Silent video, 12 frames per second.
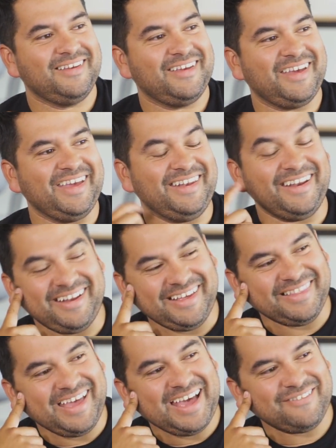And then I
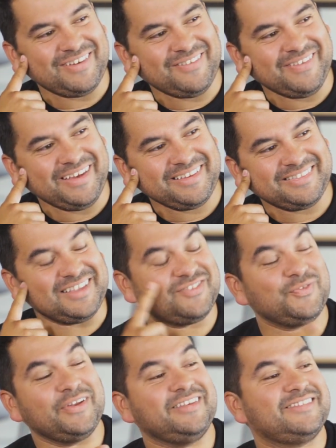laugh and I'm like, that's
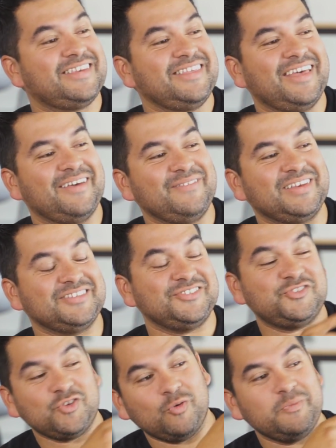funny you say that because you
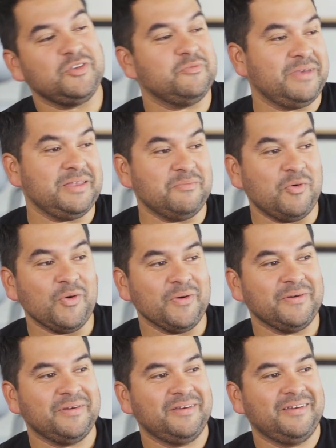told me you made more,
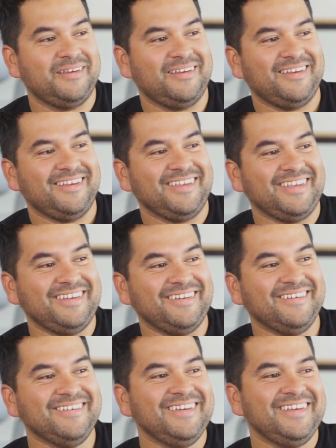you know?